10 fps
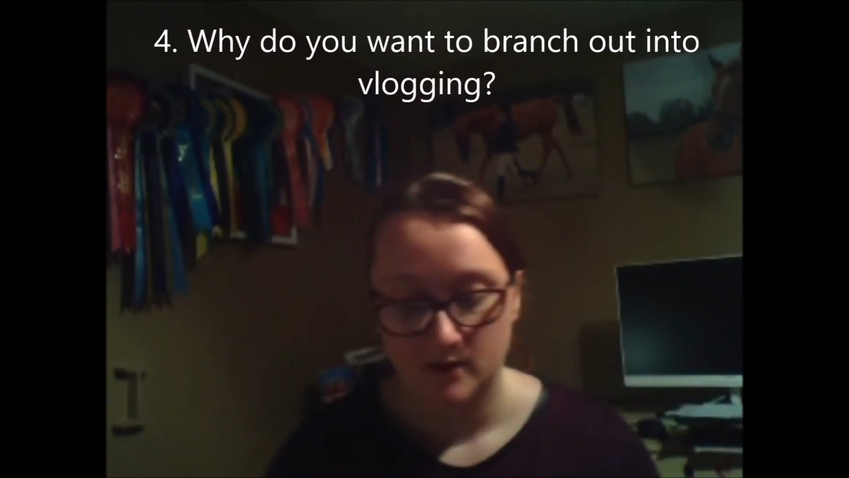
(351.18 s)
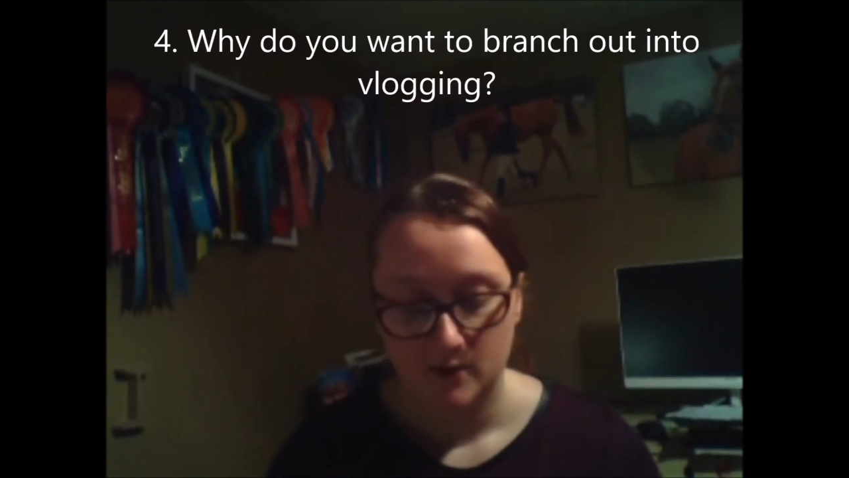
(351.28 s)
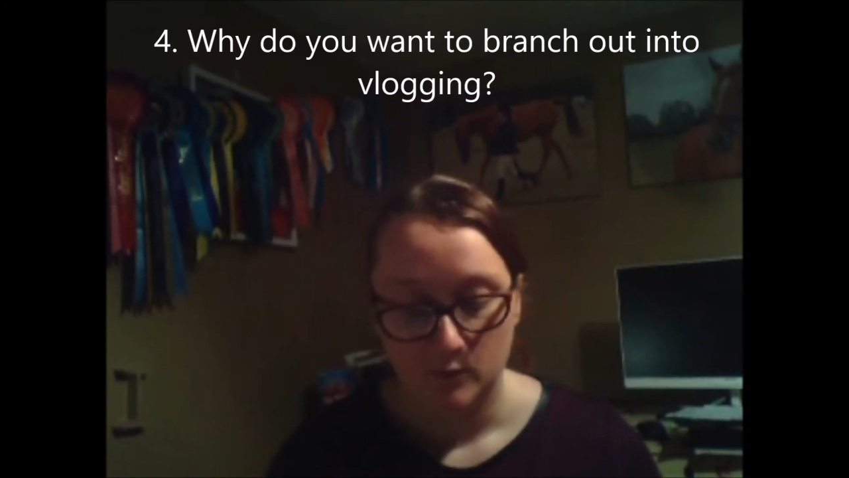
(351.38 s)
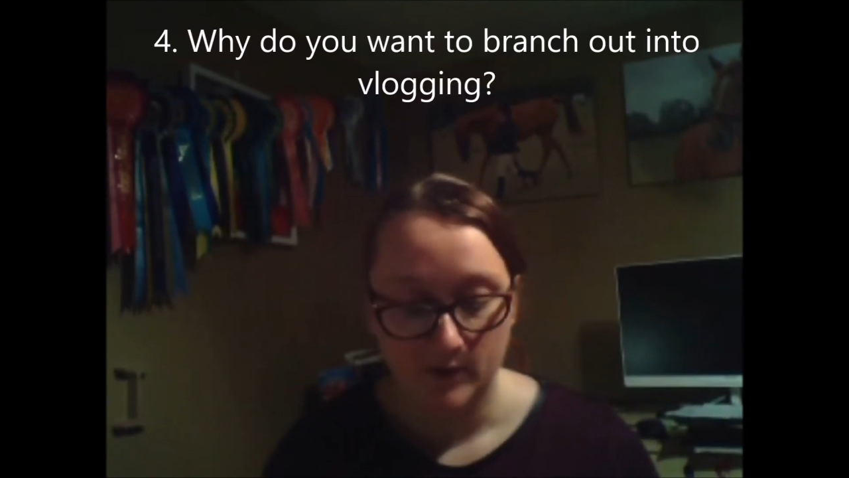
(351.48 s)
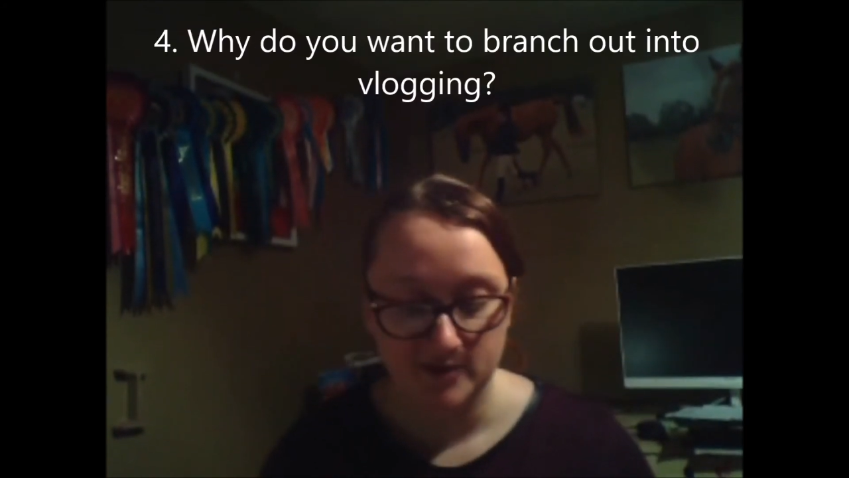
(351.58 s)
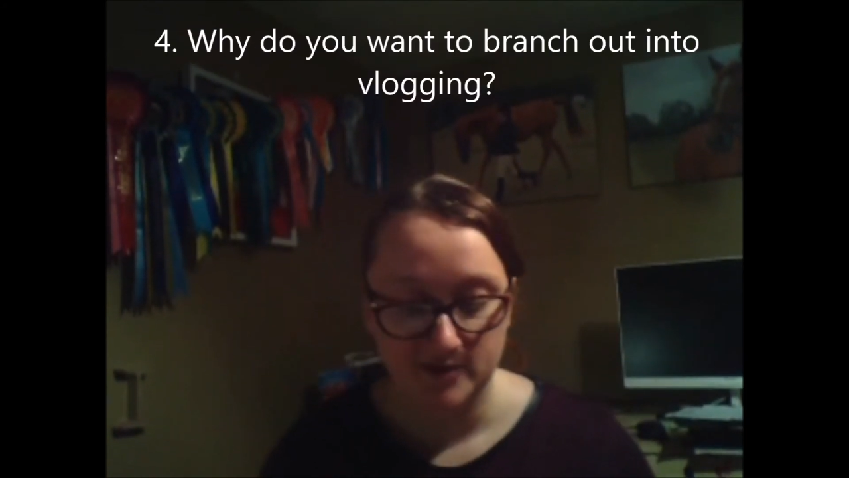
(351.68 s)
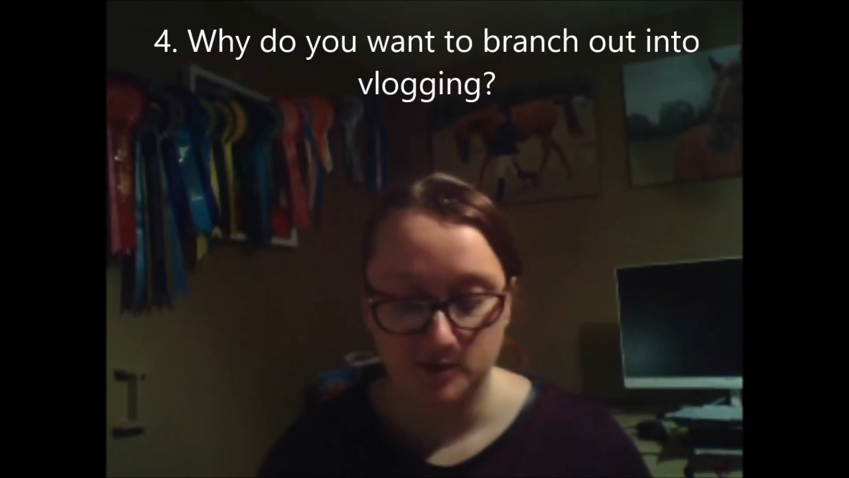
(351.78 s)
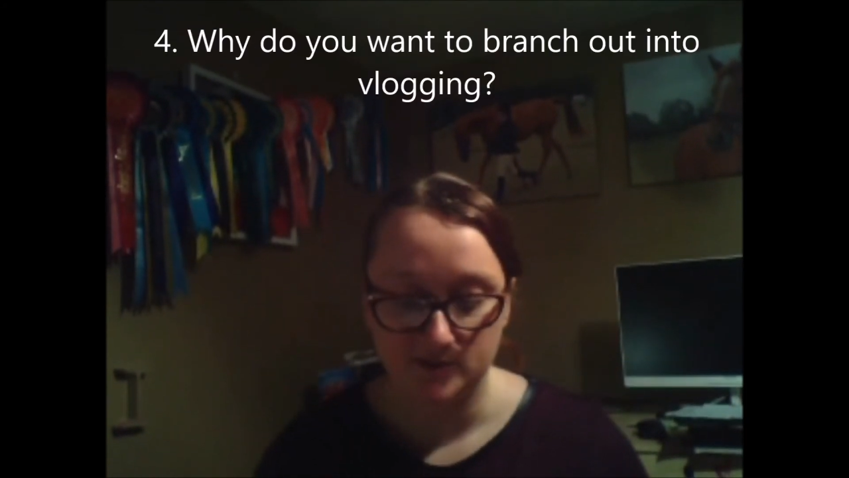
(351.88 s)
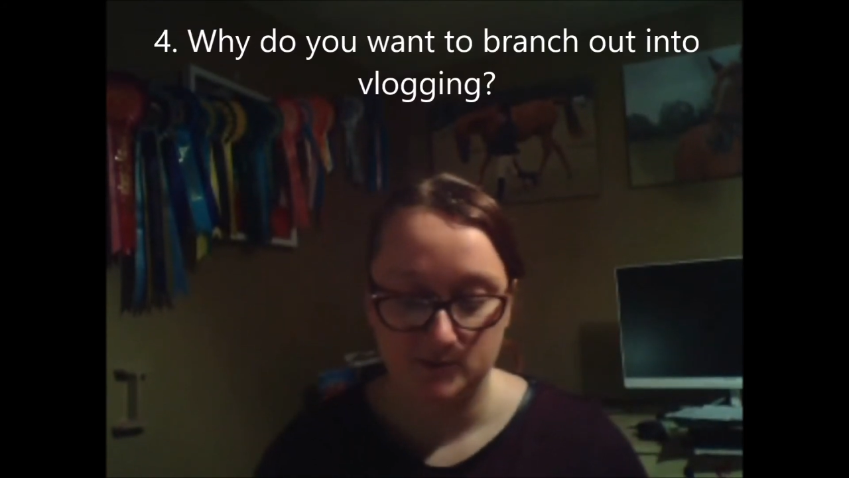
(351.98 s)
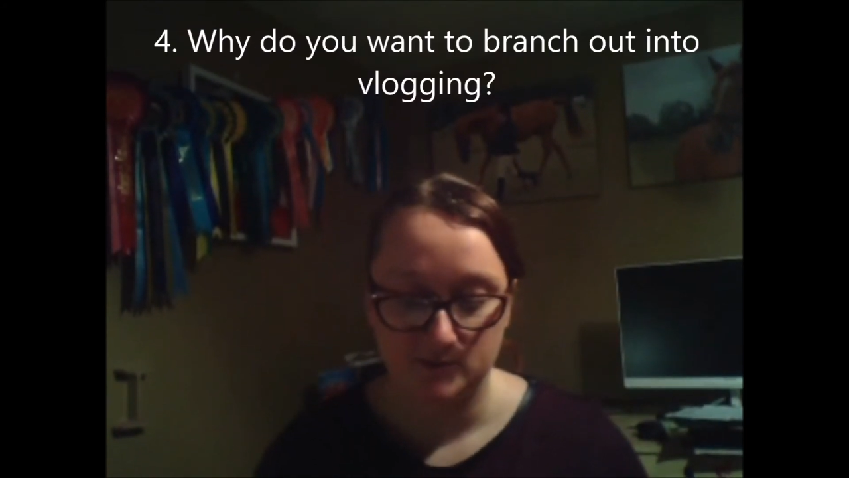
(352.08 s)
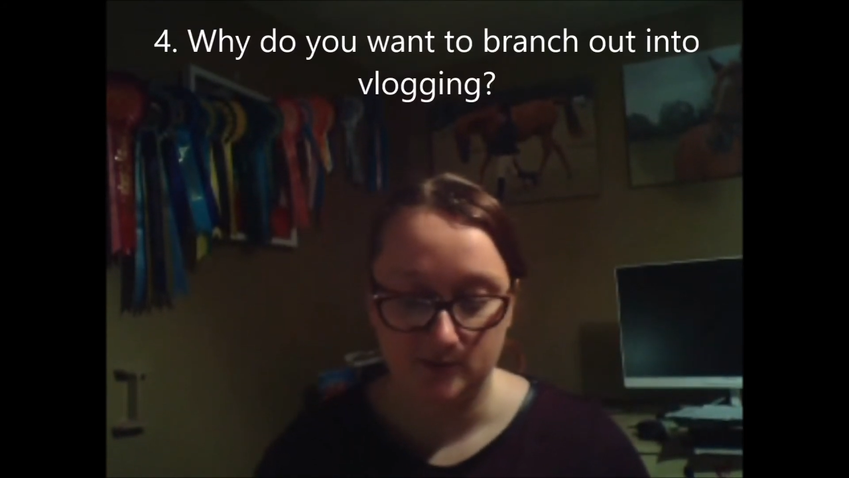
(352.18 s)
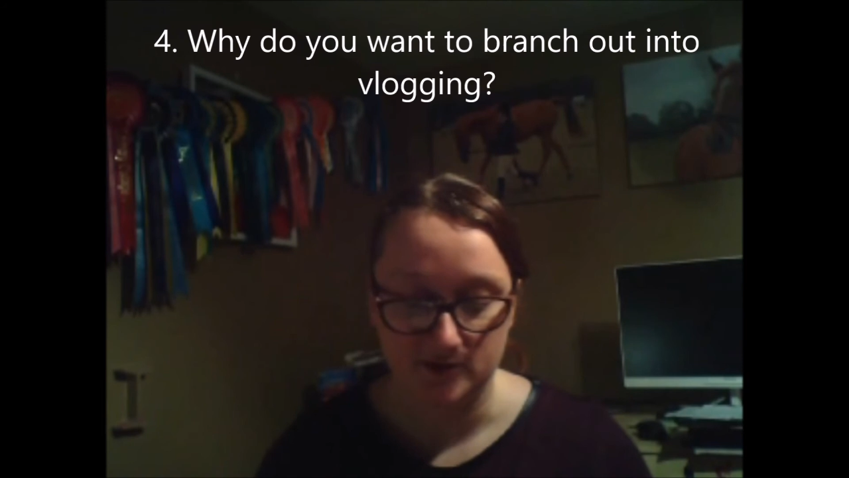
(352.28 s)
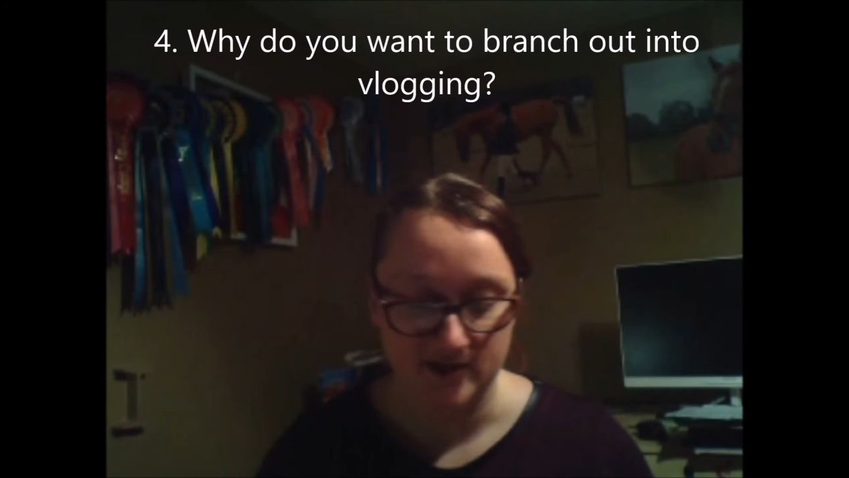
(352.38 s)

Why do you want to branch